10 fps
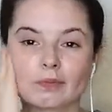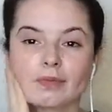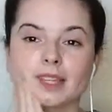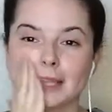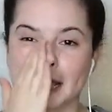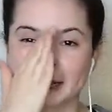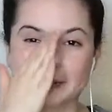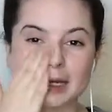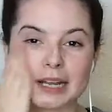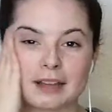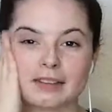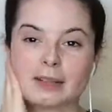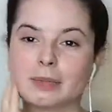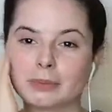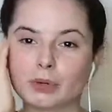Does anybody have any
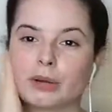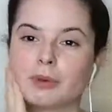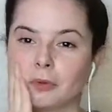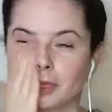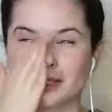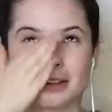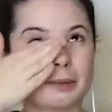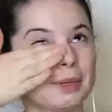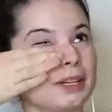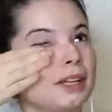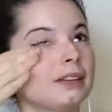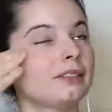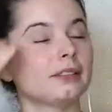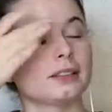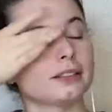big brain moments on a Monday?
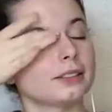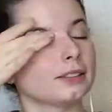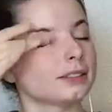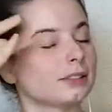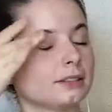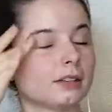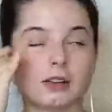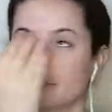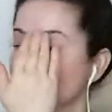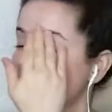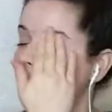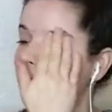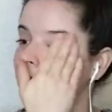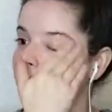Because I'm sure not.